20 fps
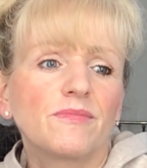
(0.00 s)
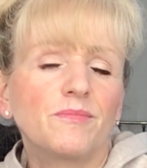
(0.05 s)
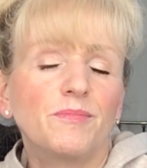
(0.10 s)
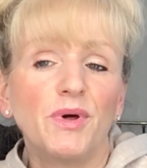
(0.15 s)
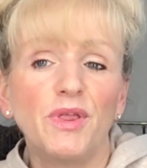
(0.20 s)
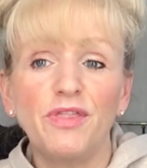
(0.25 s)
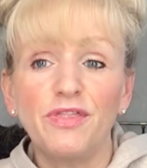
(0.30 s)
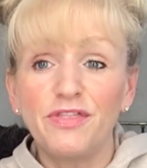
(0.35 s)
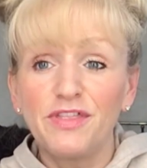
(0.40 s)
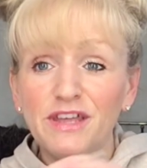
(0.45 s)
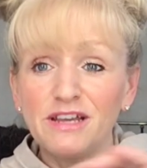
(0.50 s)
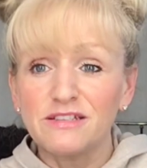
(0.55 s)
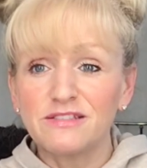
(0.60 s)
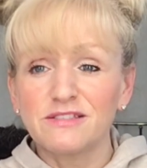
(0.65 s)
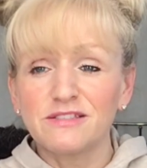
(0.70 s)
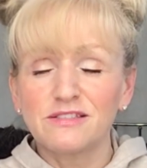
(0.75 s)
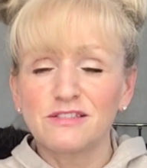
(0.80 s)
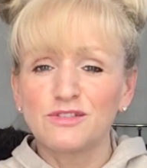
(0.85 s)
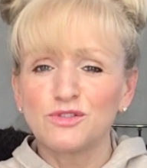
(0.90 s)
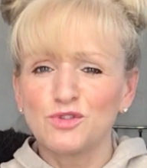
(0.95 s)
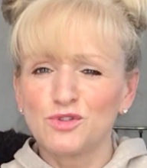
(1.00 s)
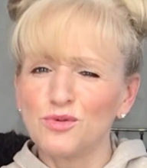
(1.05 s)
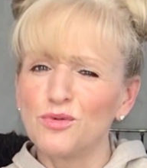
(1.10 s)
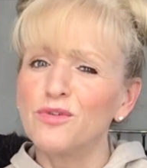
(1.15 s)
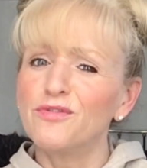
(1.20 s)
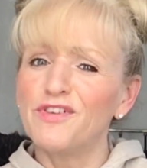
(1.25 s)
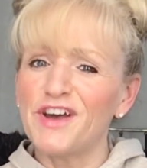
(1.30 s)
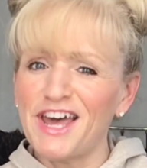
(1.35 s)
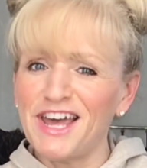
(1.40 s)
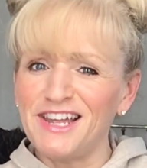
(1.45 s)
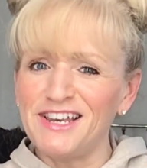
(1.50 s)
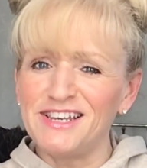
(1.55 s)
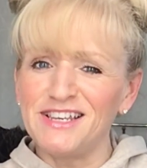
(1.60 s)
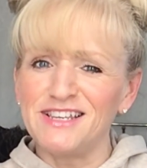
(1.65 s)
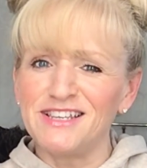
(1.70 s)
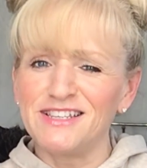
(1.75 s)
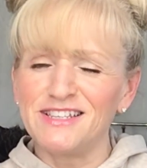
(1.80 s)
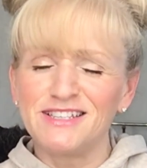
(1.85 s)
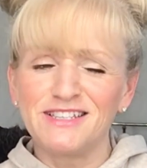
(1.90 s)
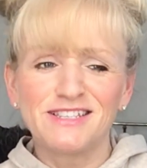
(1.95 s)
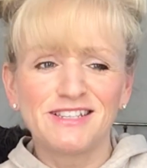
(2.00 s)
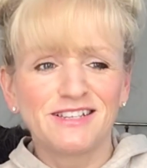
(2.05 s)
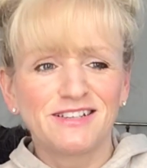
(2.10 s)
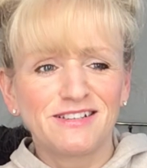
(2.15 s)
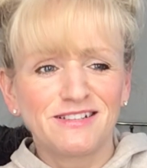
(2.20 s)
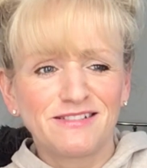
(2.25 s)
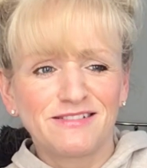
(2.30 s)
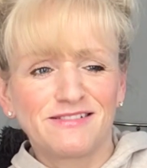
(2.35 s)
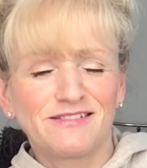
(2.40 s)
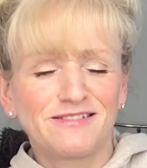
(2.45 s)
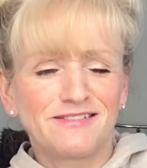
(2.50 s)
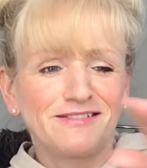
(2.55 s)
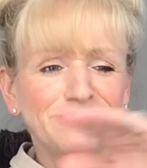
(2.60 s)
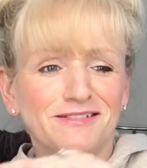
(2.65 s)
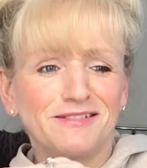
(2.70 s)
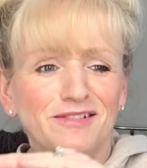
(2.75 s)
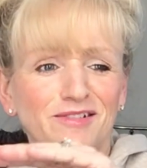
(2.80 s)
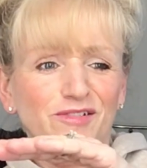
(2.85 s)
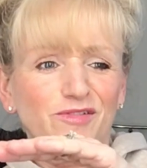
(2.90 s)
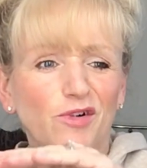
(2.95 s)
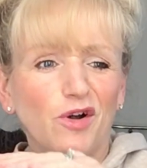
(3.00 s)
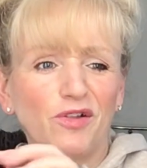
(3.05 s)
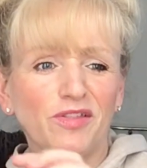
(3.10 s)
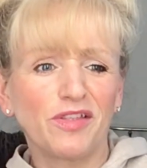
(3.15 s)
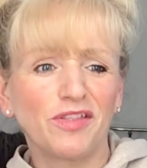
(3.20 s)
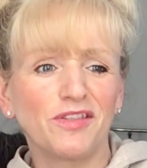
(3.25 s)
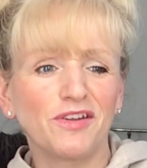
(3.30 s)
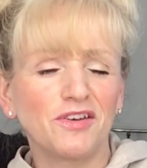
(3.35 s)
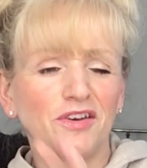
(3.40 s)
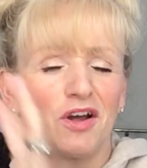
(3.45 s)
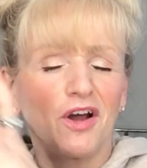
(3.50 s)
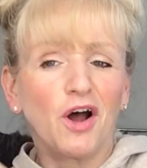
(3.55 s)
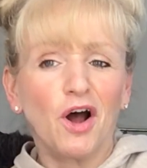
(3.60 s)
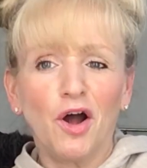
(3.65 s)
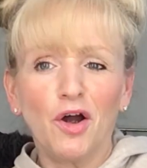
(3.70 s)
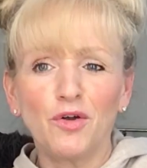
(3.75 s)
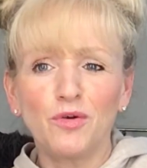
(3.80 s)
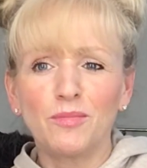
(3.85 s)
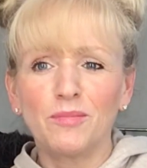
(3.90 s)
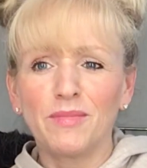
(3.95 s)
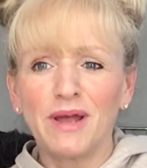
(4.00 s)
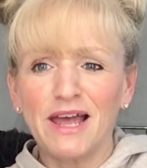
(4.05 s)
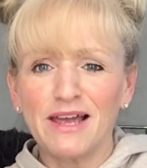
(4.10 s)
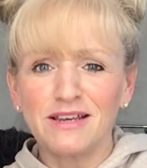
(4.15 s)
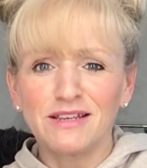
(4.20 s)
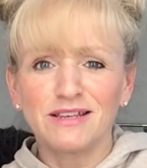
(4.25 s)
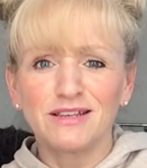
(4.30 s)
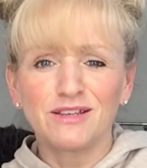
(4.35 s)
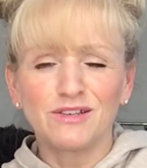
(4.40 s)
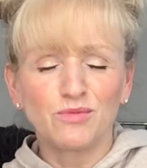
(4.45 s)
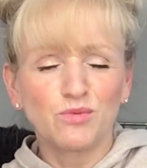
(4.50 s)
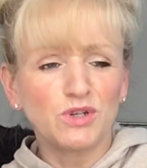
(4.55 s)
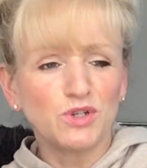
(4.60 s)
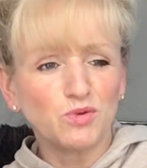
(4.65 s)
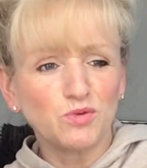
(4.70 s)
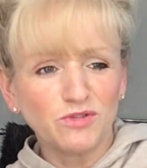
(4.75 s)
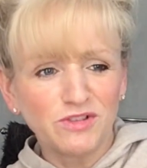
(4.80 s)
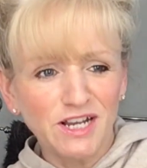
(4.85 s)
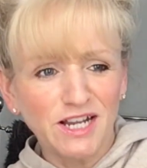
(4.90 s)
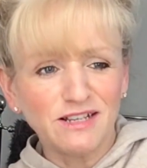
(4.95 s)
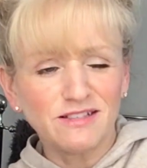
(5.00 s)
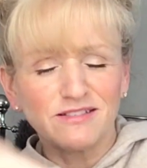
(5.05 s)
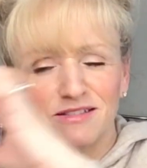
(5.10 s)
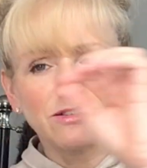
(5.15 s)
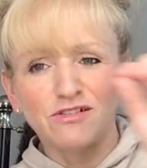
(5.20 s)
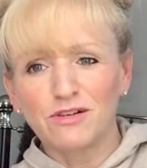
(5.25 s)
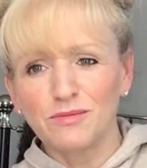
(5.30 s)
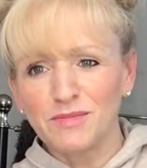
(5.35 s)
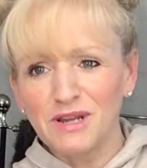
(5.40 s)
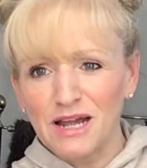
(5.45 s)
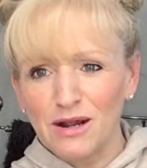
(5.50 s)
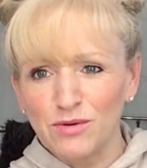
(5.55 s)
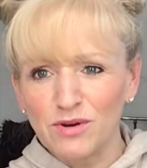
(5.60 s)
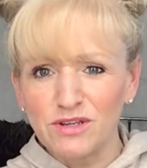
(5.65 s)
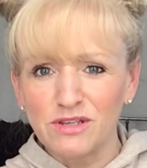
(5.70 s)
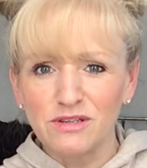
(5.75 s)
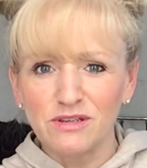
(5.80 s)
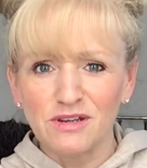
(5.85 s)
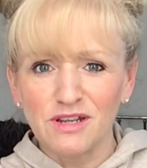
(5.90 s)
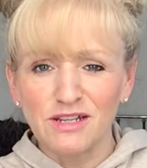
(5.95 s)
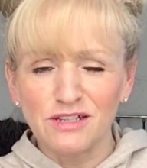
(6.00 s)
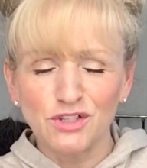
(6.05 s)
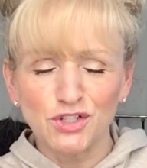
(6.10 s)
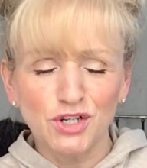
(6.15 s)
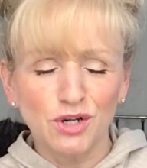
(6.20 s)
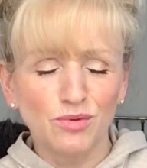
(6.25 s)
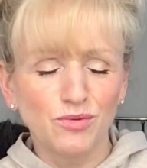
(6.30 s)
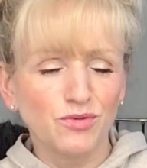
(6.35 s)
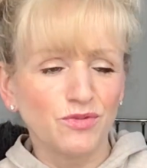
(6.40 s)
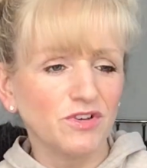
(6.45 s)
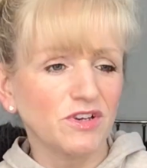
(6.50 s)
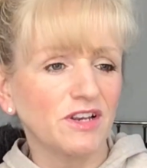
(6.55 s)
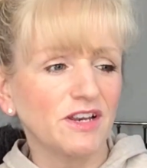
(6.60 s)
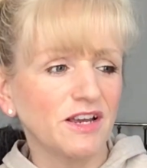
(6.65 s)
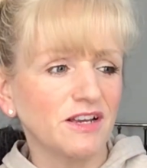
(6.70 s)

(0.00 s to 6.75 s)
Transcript: this sort of end, rather than home end, which was Leicester, I'm now in Chelmsford in